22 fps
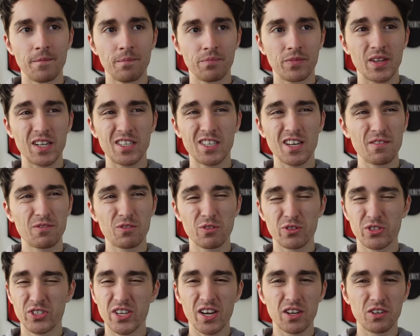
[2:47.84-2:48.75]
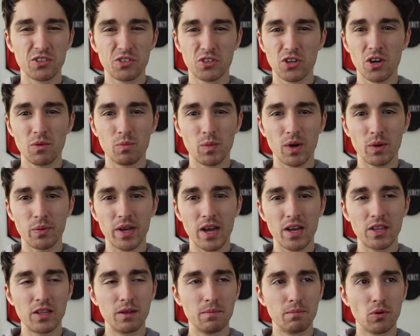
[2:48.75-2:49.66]
that's after a second term where we
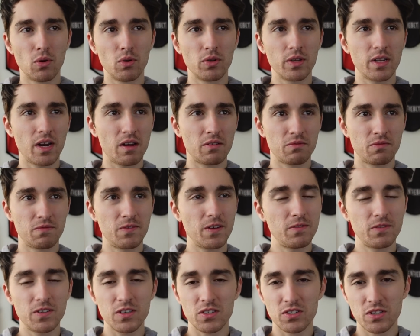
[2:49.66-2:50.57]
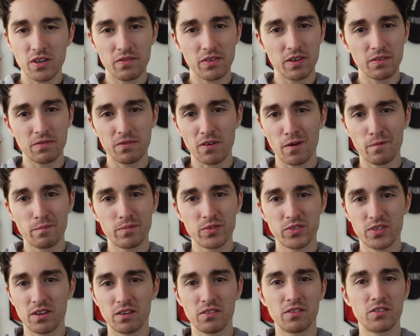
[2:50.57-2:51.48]
had the ball in our
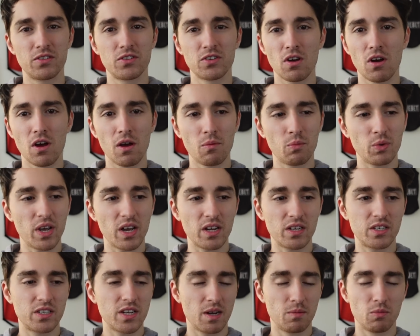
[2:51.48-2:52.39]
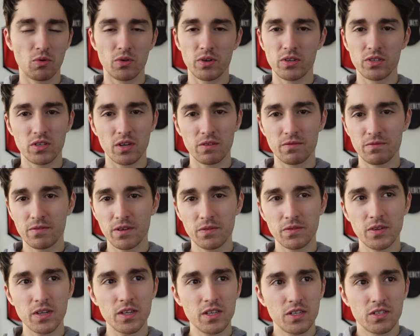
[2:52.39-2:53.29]
50-75% of the time. We had 10 more inside
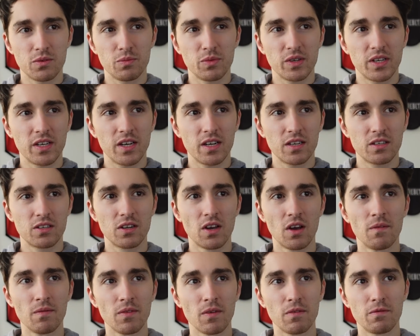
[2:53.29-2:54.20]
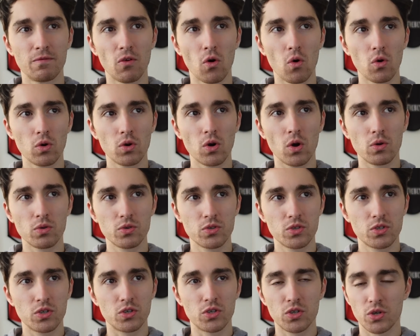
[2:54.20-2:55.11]
50s, and we kicked 4 goals
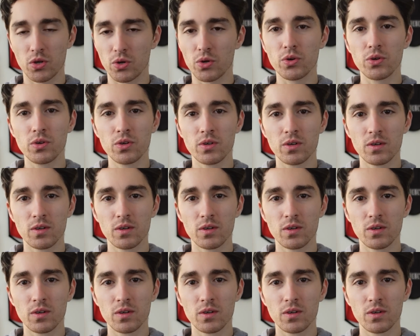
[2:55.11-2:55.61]
to 2.